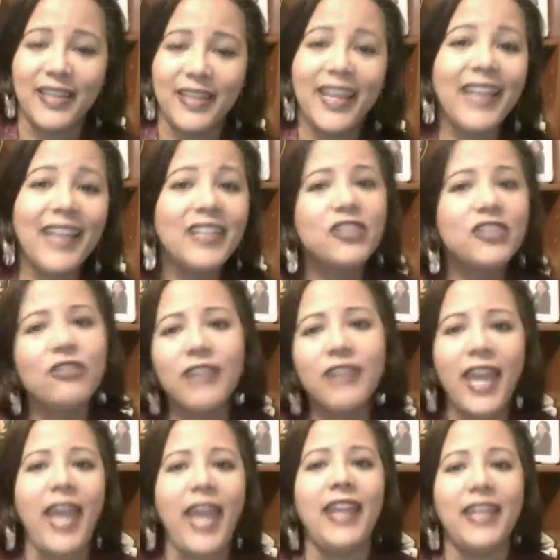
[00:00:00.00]
And it's
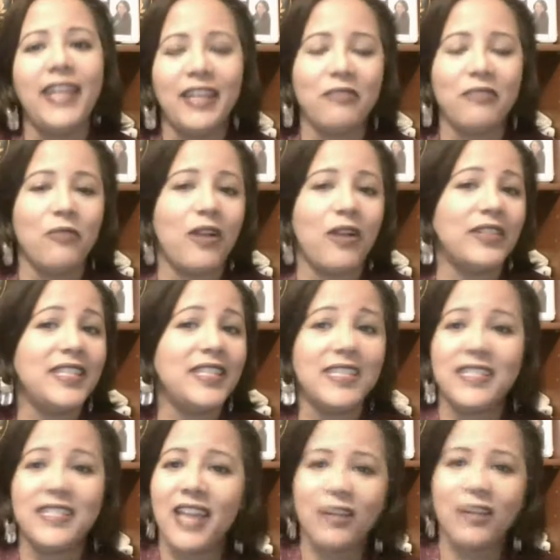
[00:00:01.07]
okay to get it wrong. This
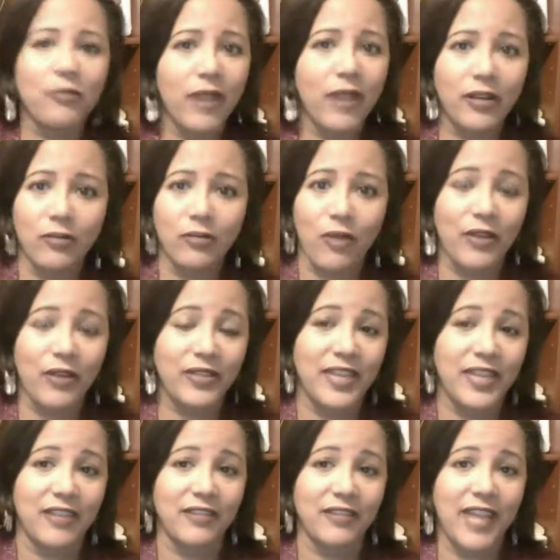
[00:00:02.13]
is not a right or wrong
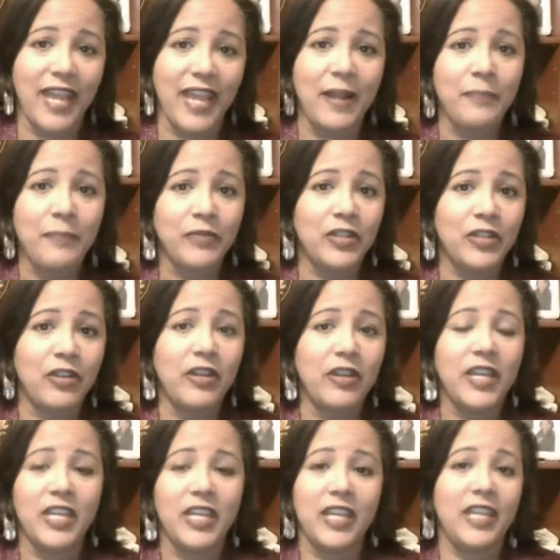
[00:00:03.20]
thing, okay?
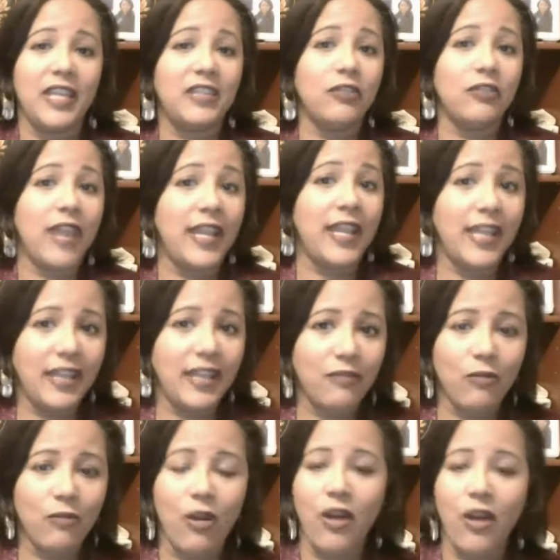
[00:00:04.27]
It's okay to get
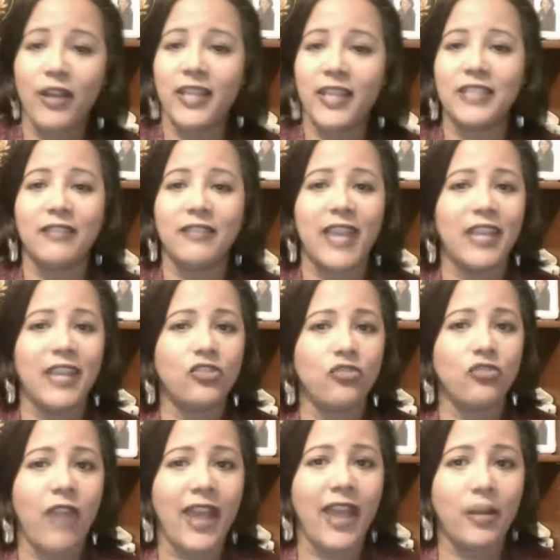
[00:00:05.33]
it wrong. It's okay to
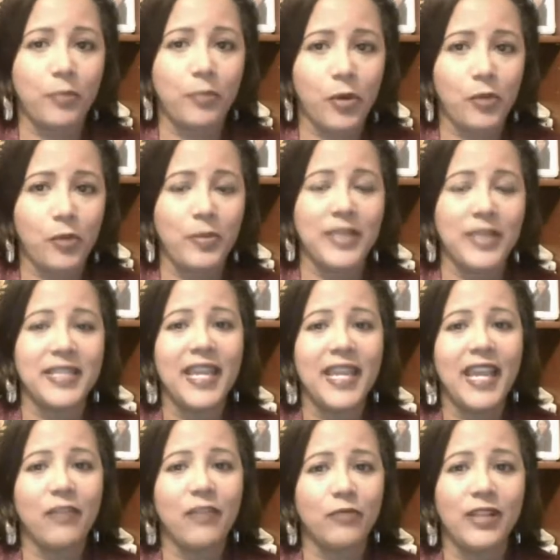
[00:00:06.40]
try out a purpose
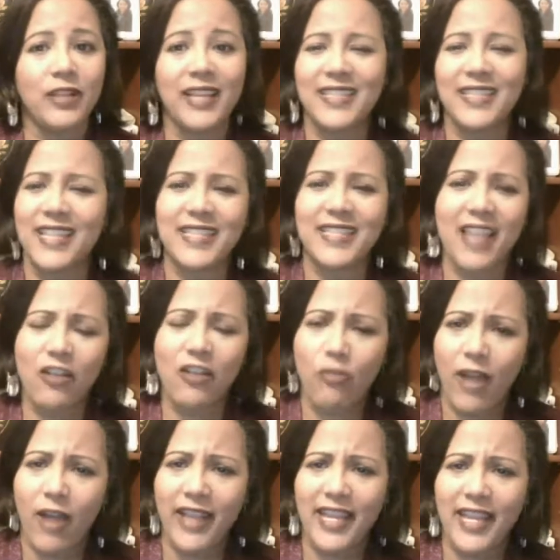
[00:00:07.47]
and realize that's not
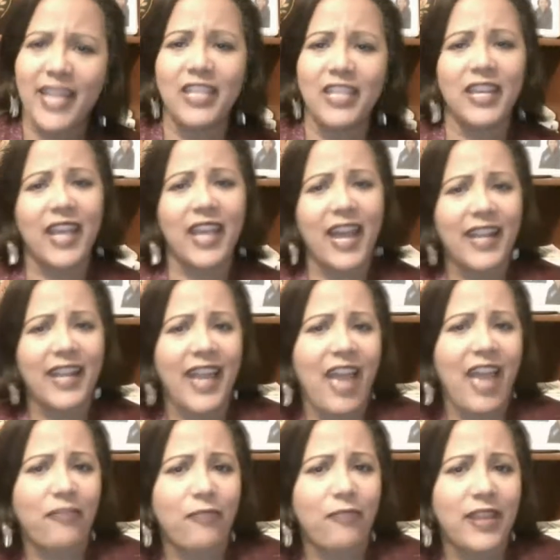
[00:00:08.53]
quite it. You're kind of
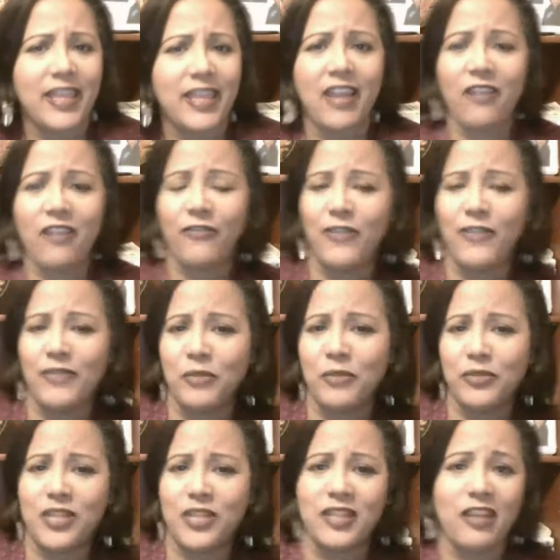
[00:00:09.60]
halfway there,
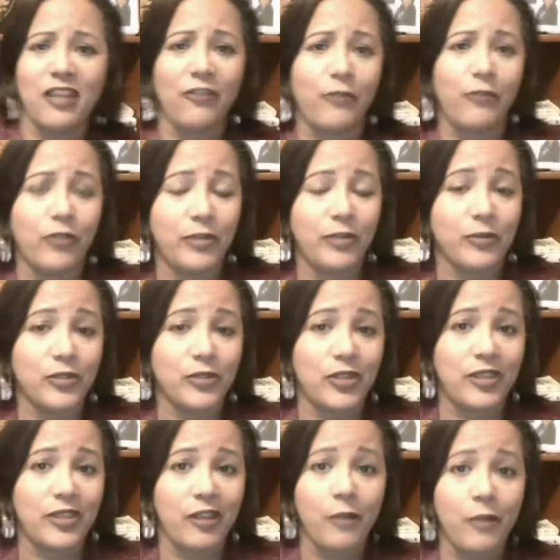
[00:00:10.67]
50% there,
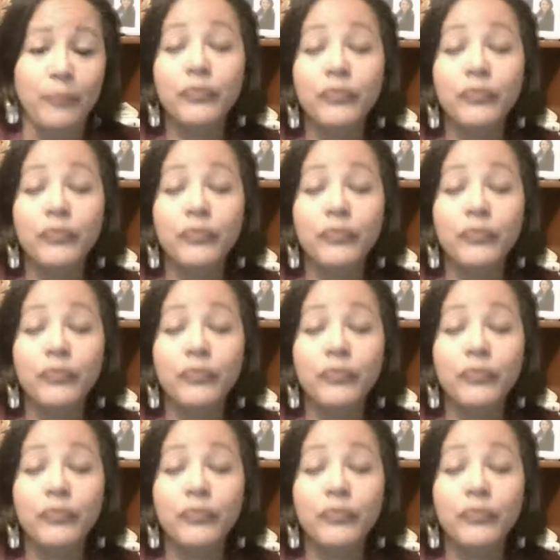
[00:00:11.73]
40% there.